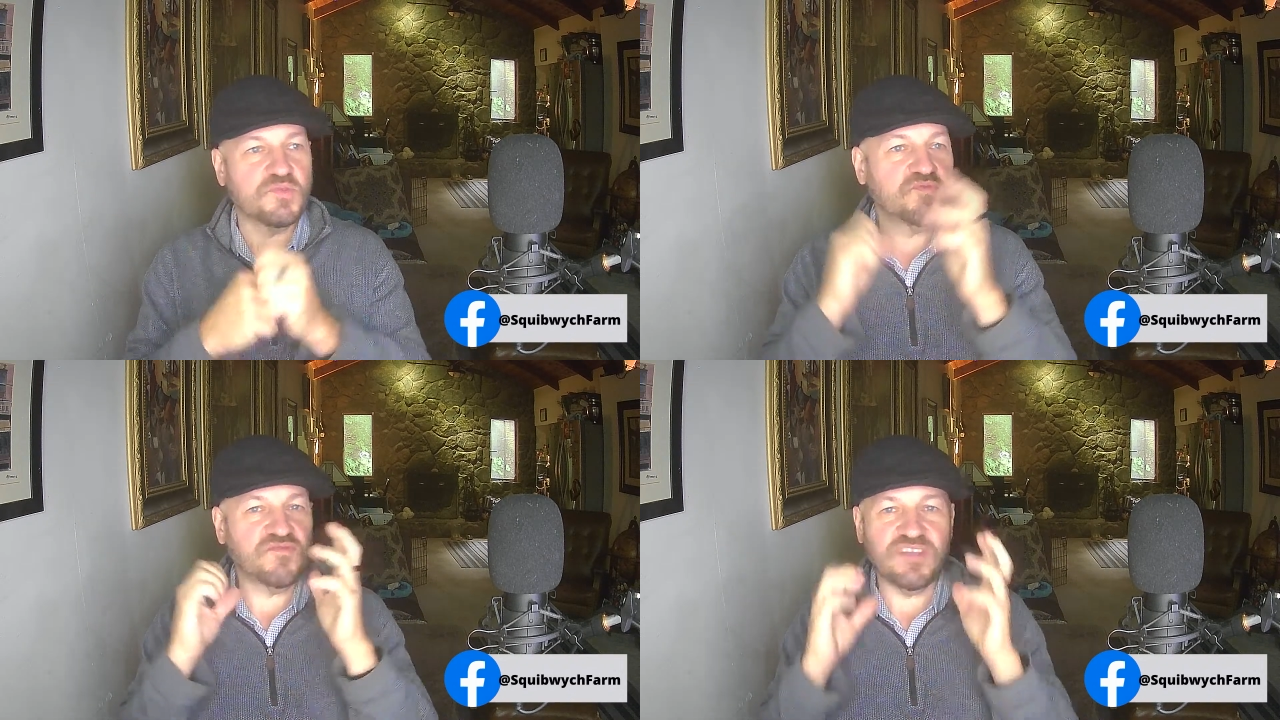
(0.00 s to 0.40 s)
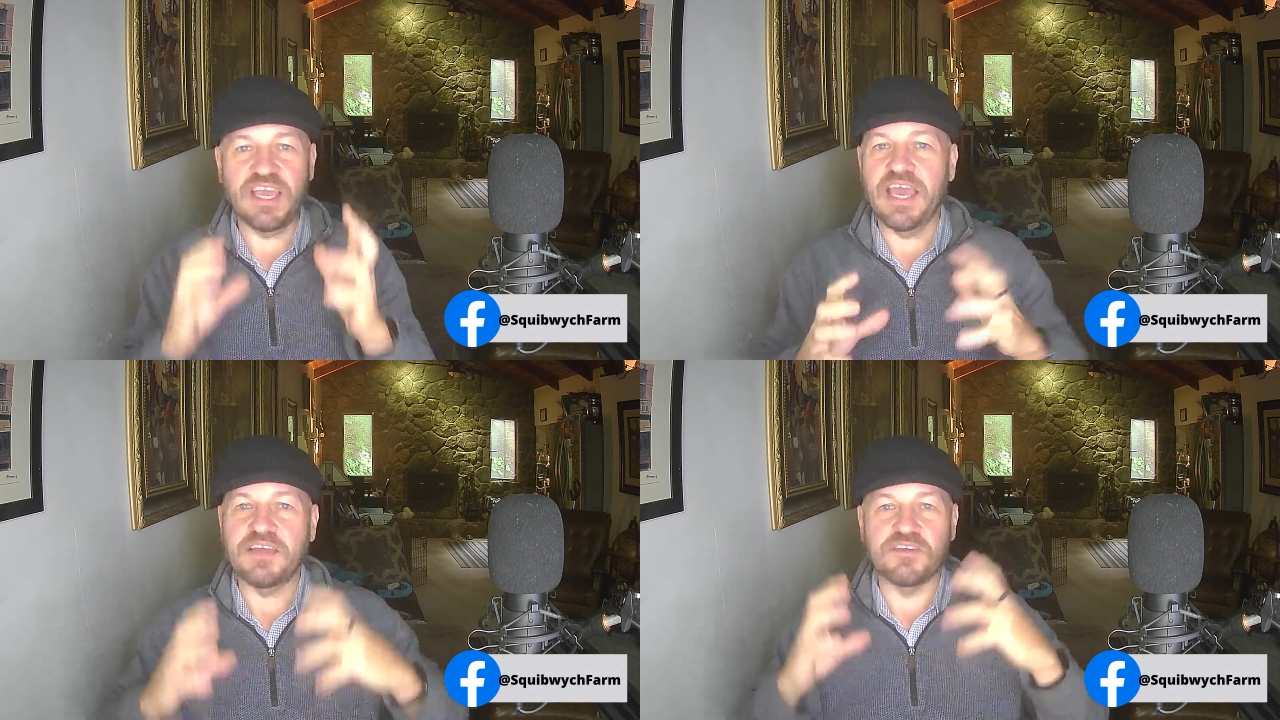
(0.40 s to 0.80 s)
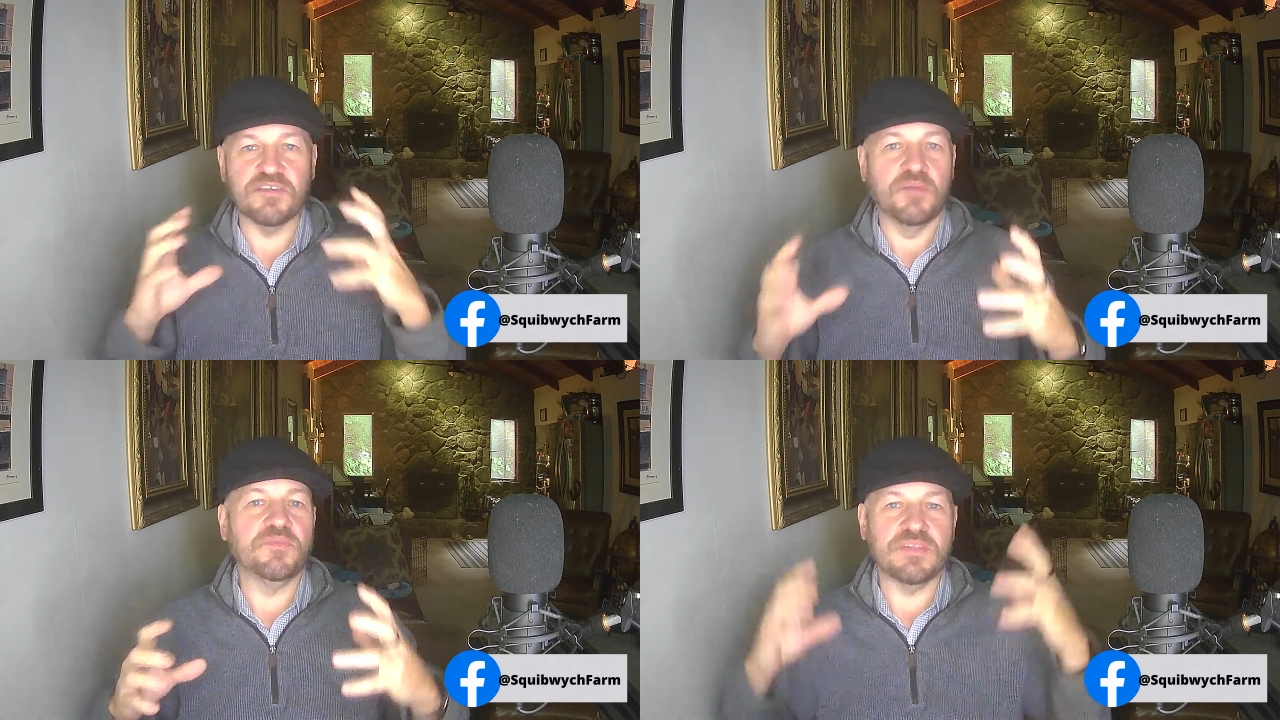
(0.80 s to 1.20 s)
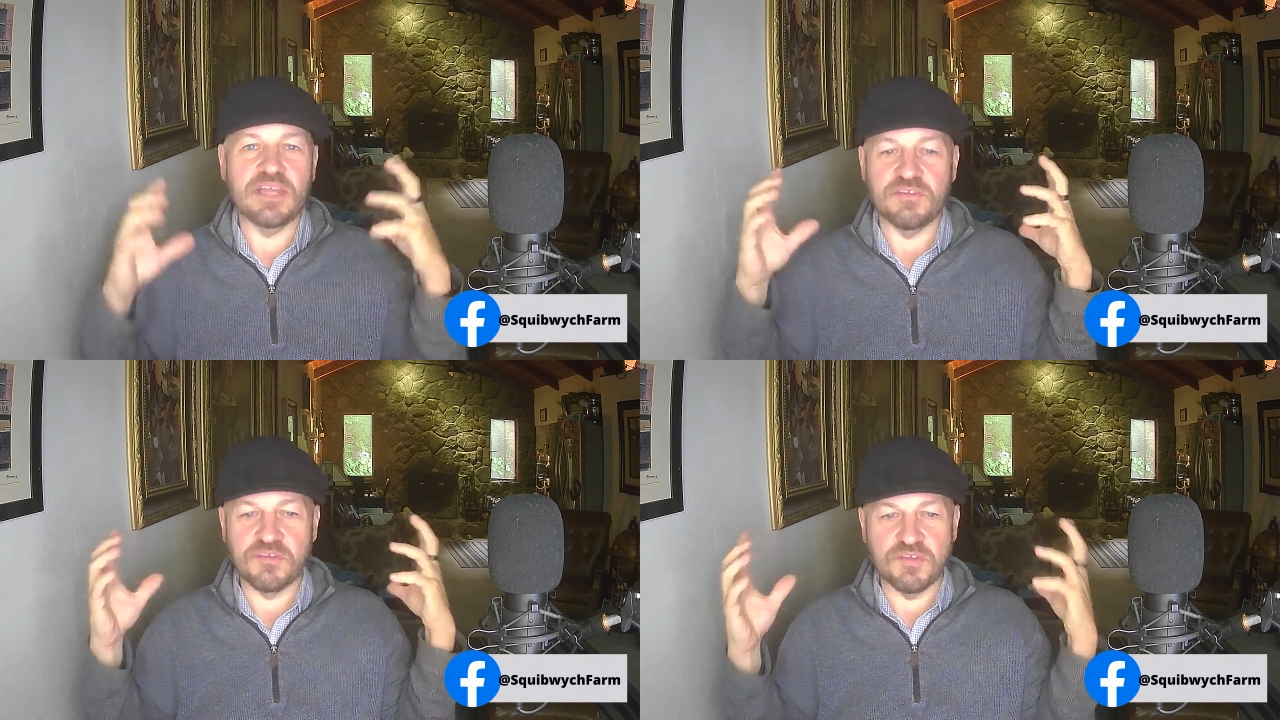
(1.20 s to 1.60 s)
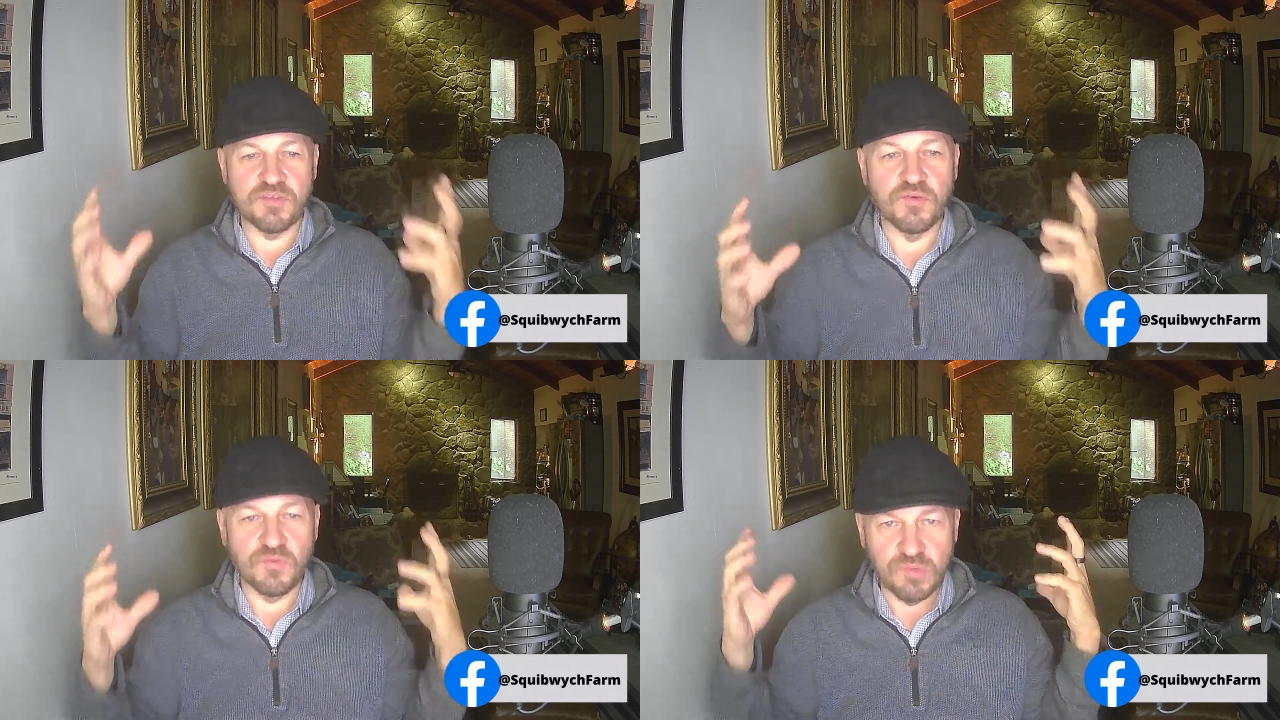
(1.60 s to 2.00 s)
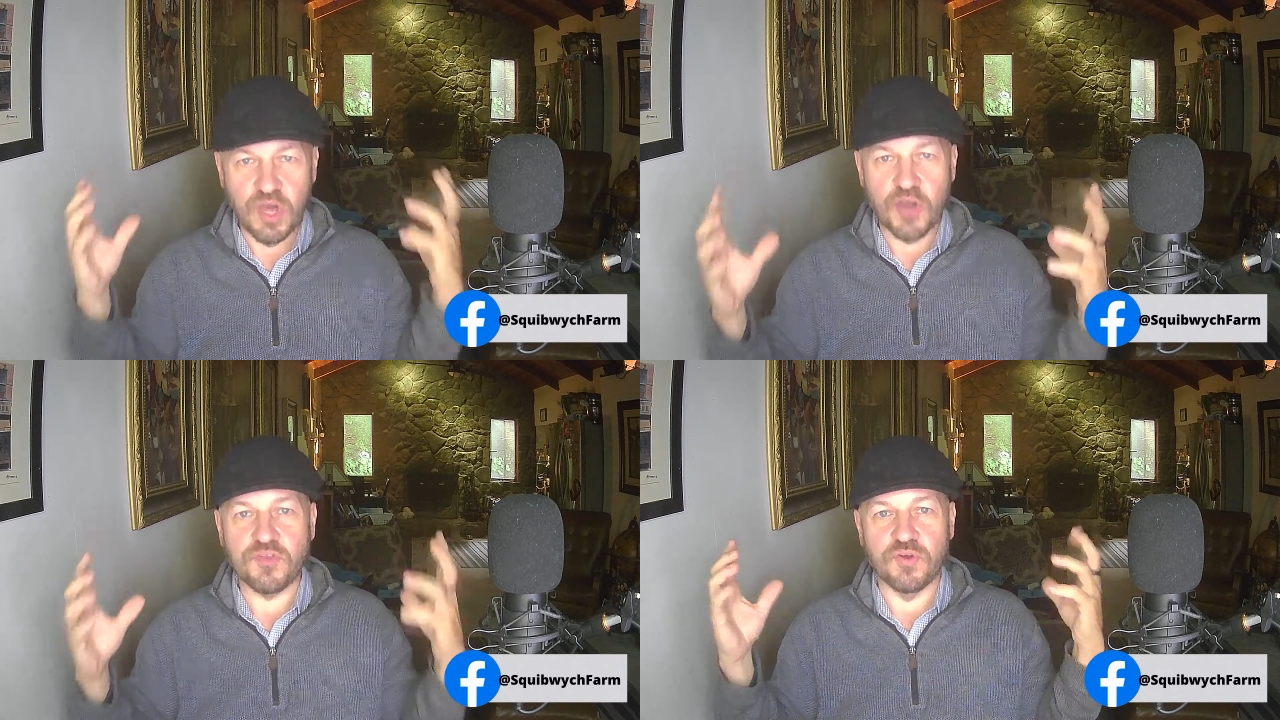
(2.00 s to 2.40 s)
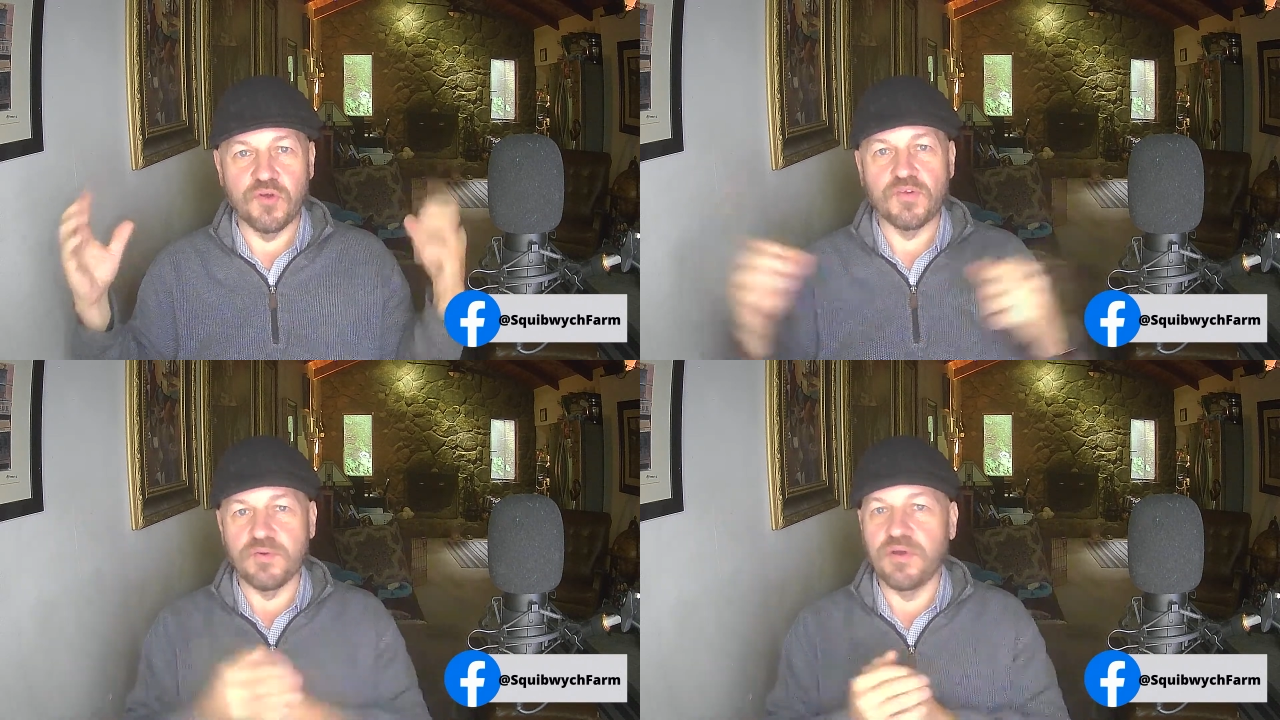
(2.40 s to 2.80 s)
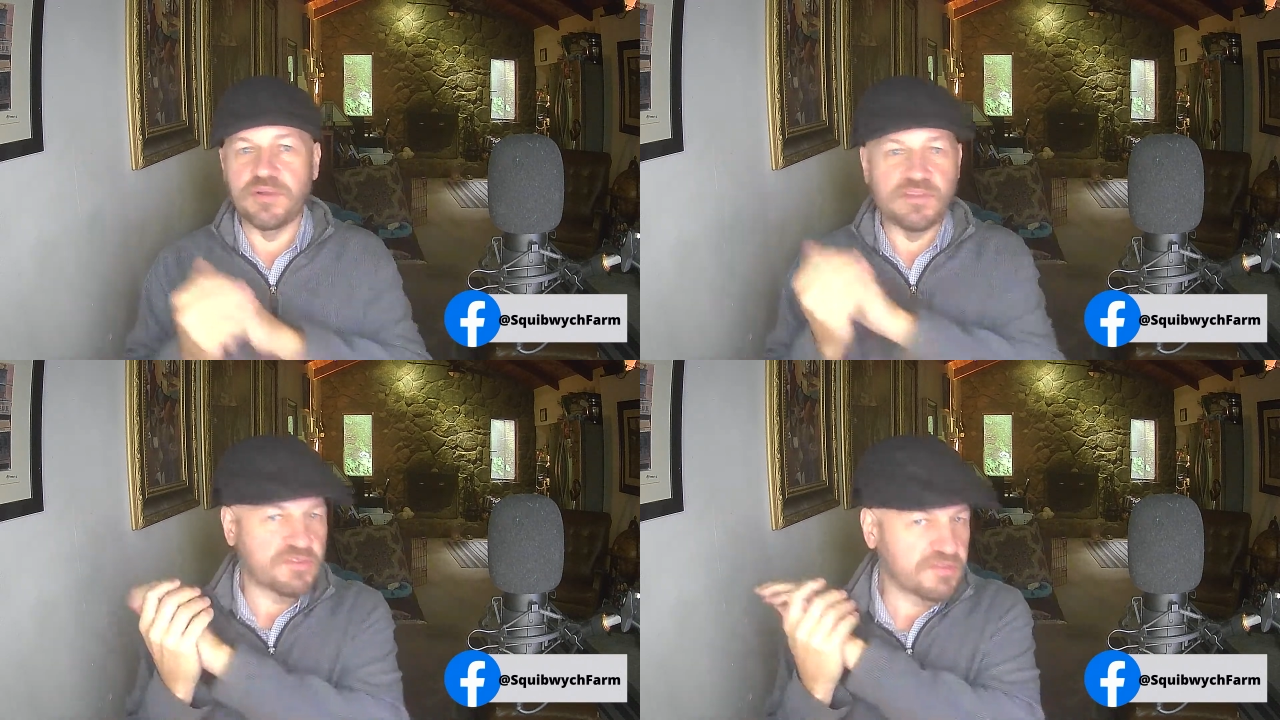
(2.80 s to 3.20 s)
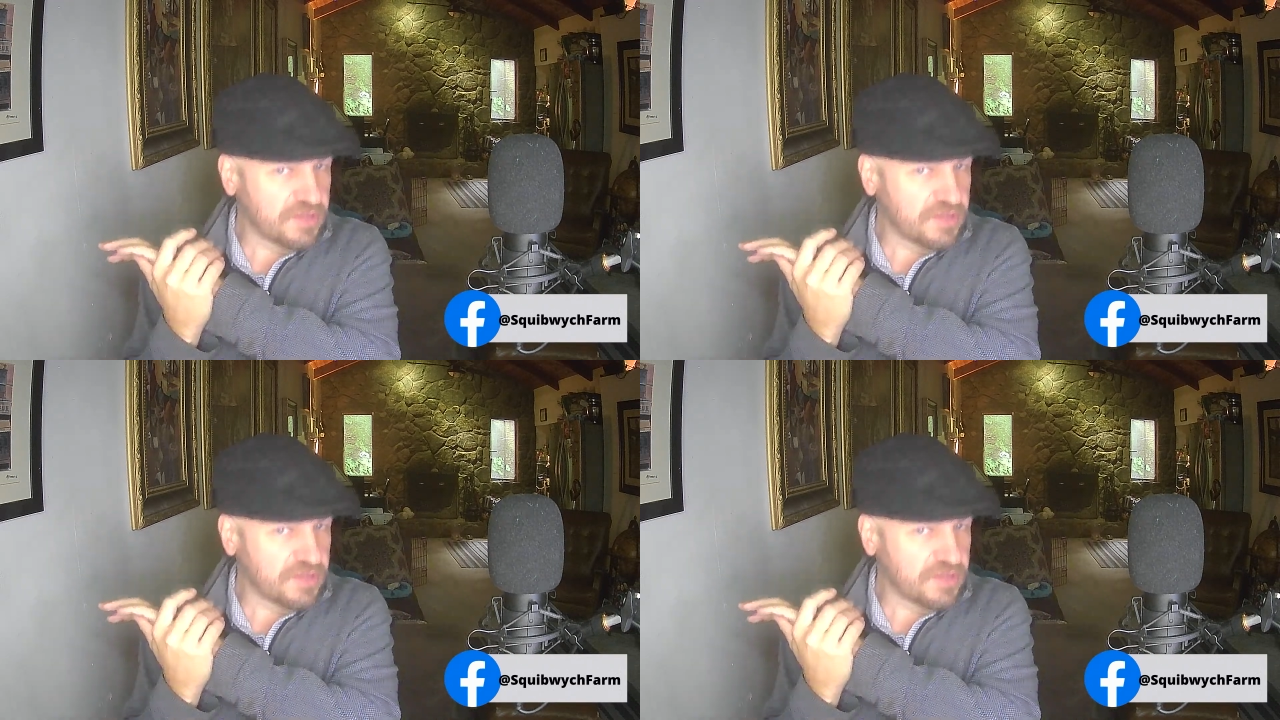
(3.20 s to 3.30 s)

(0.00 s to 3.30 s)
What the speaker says: take something that is so lush and overgrown and just